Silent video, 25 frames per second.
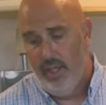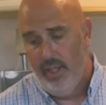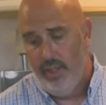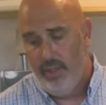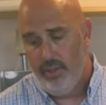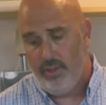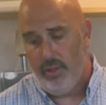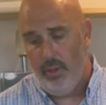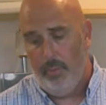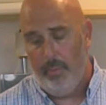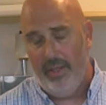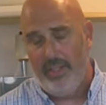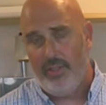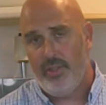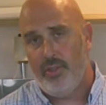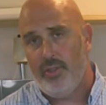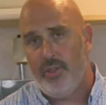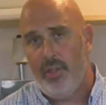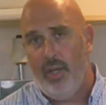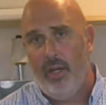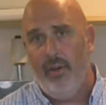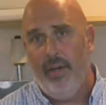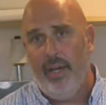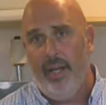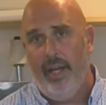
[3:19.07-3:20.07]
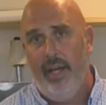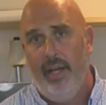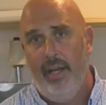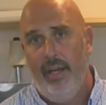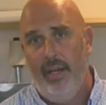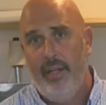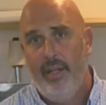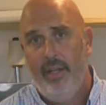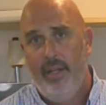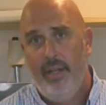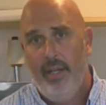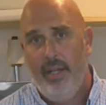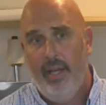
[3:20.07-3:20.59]
So by stirring
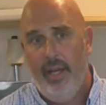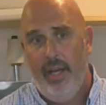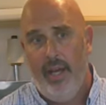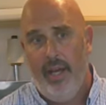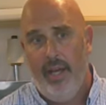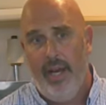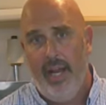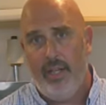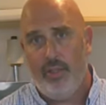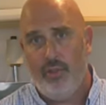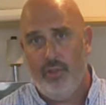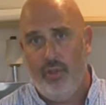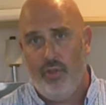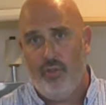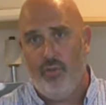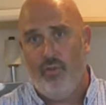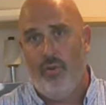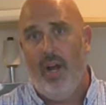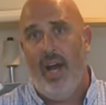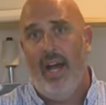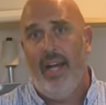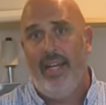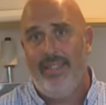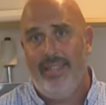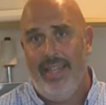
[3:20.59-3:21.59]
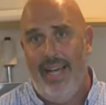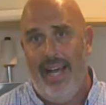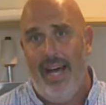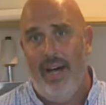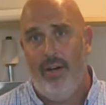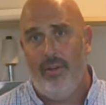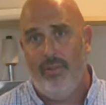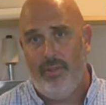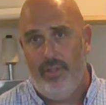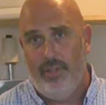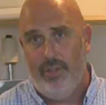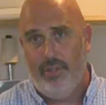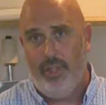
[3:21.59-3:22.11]
it, it actually dries
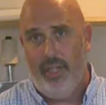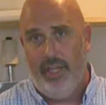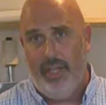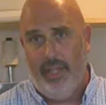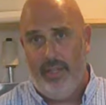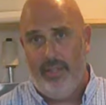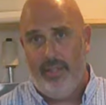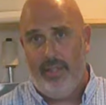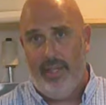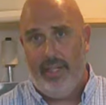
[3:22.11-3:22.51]
out the cheese.